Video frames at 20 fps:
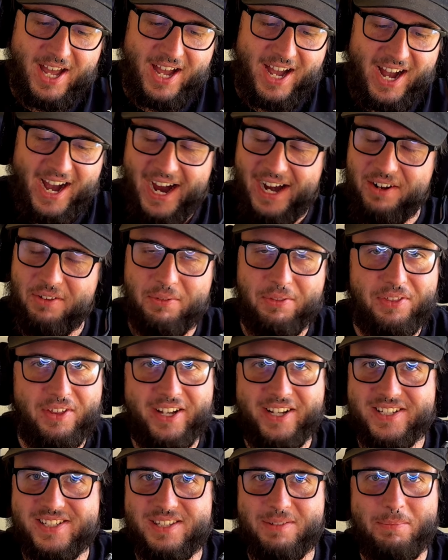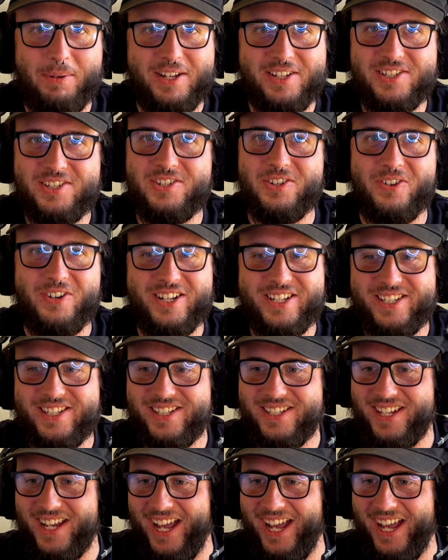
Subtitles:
I don't think it's the best choice.